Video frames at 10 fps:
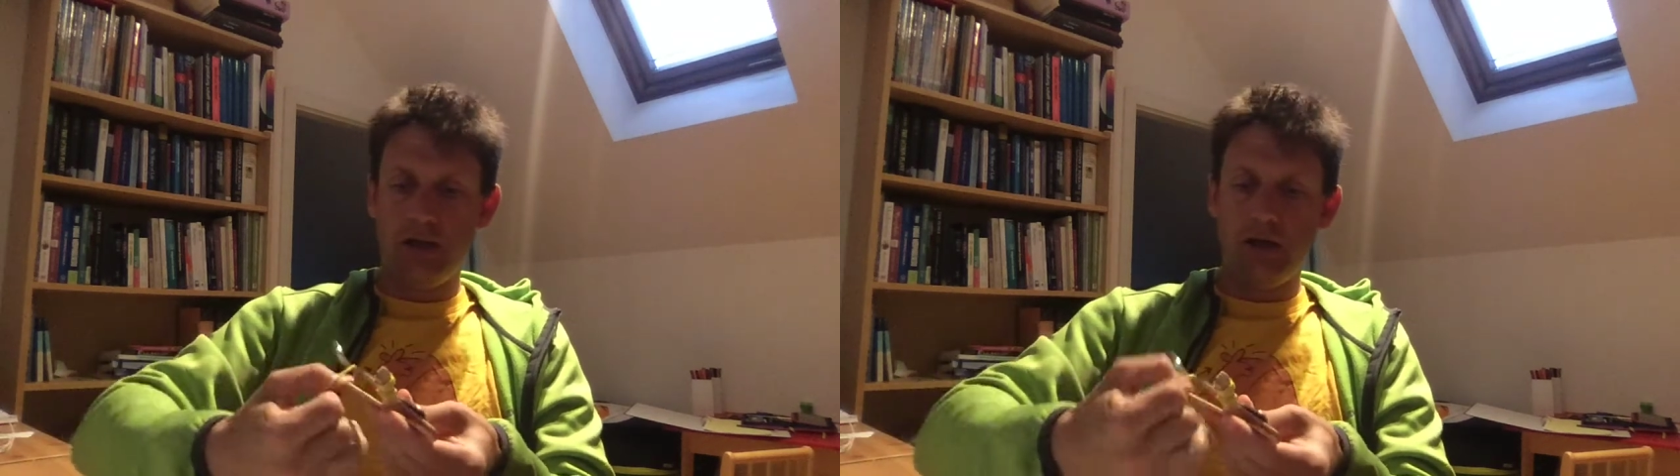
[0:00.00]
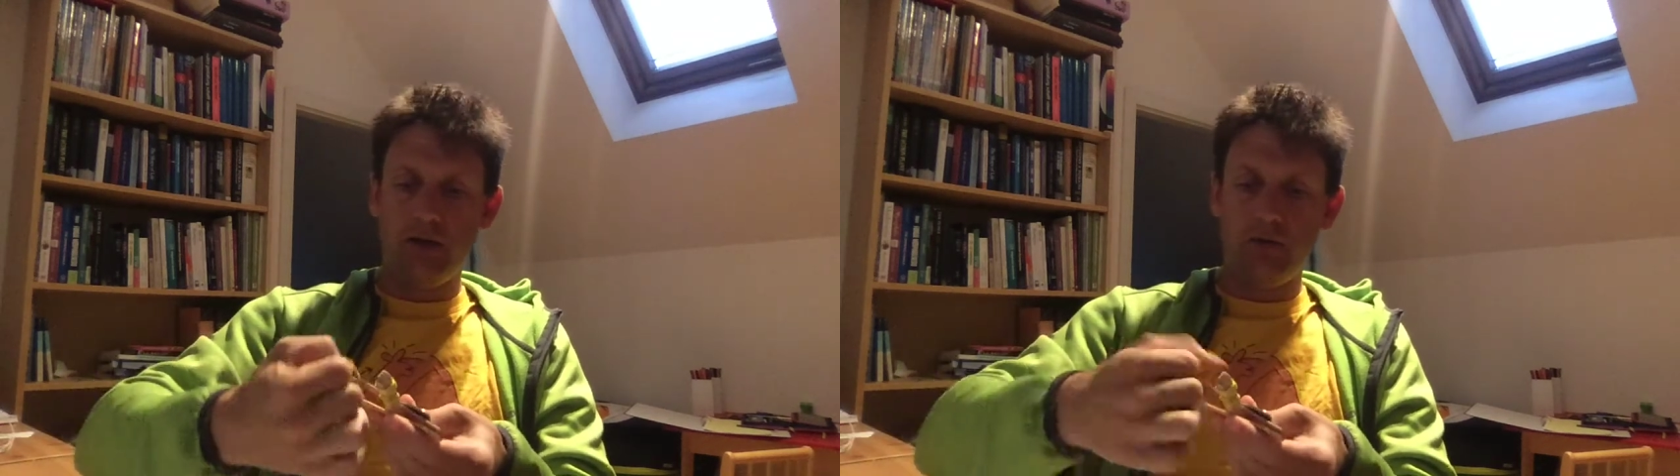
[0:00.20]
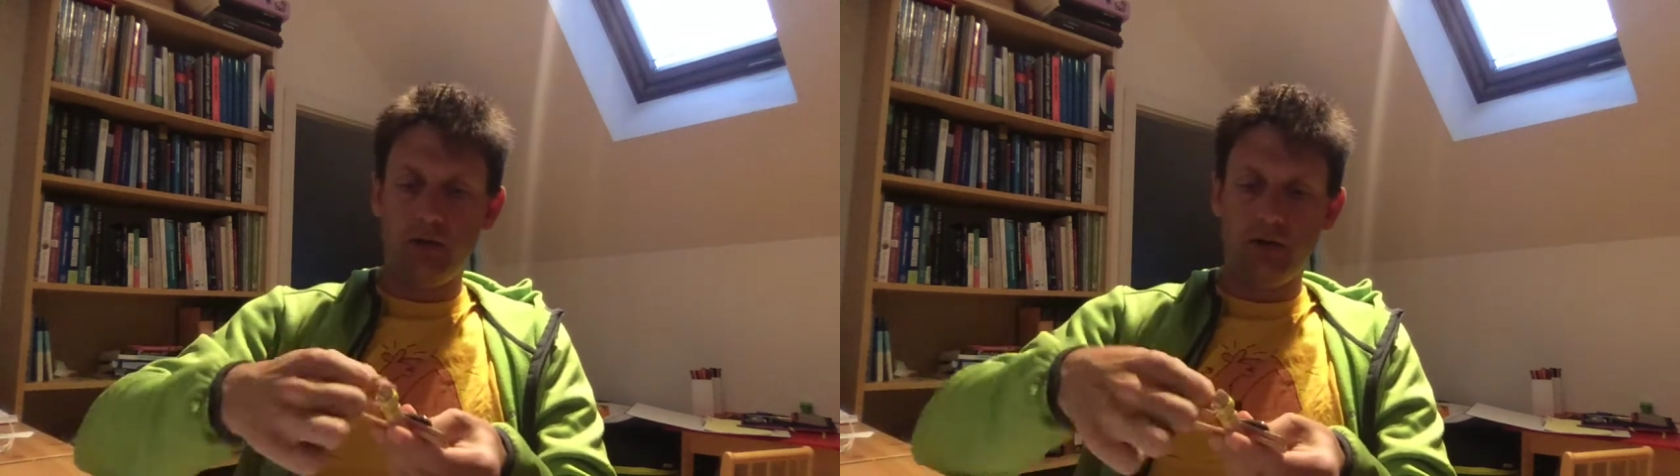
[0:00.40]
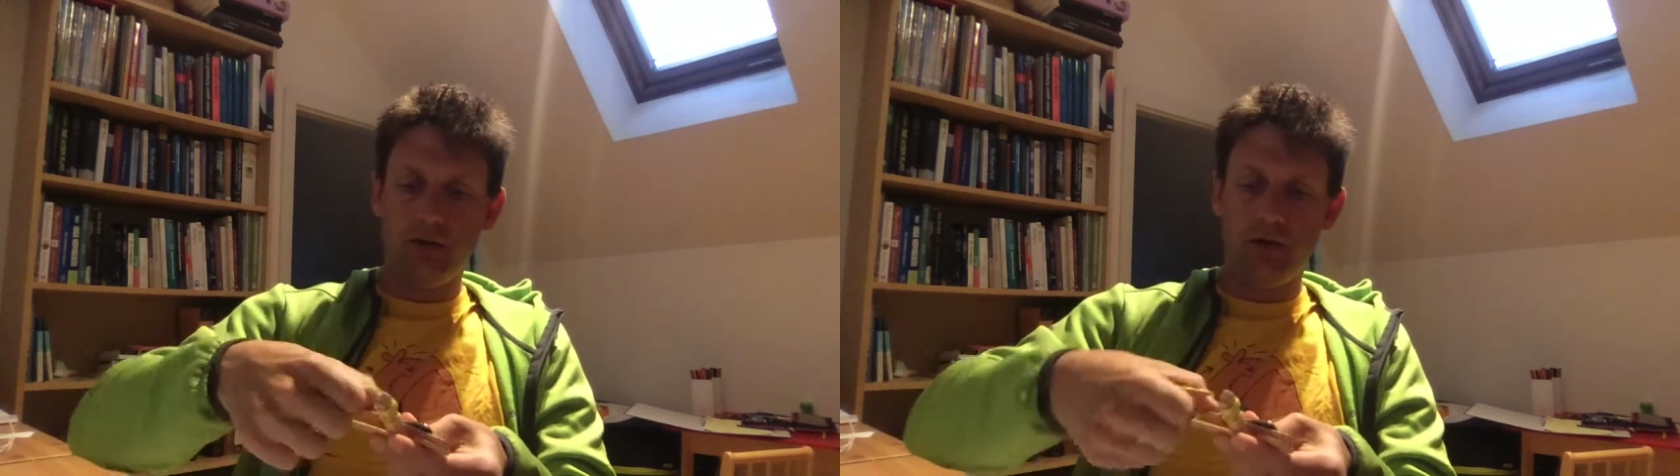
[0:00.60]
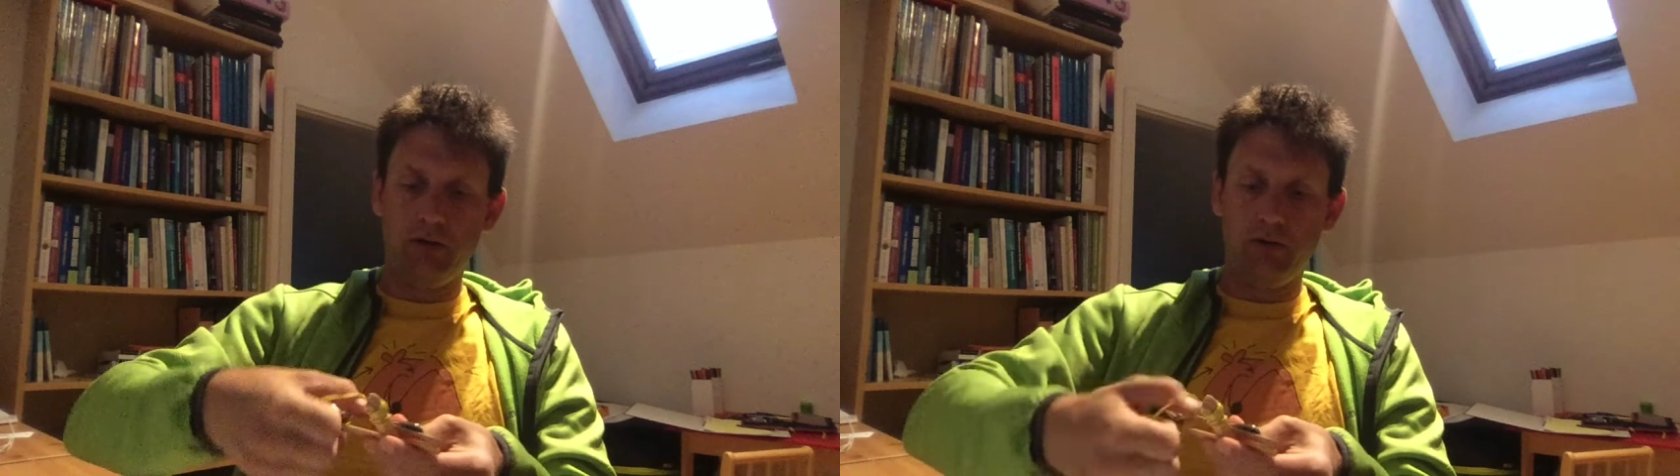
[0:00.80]
And we're
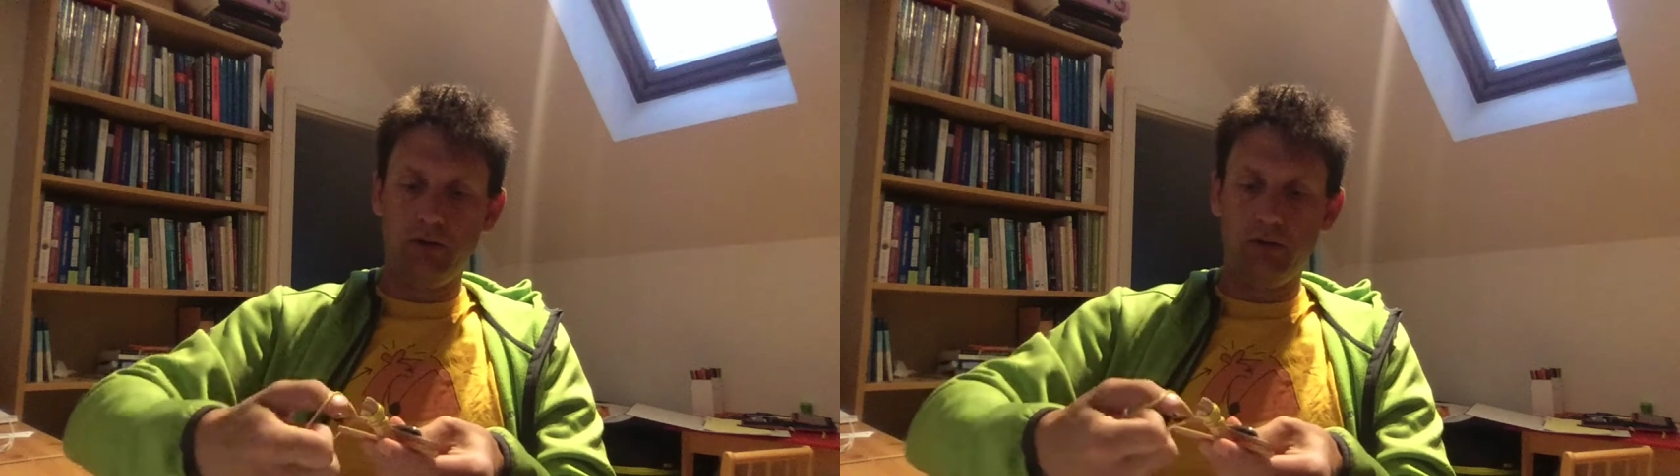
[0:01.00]
going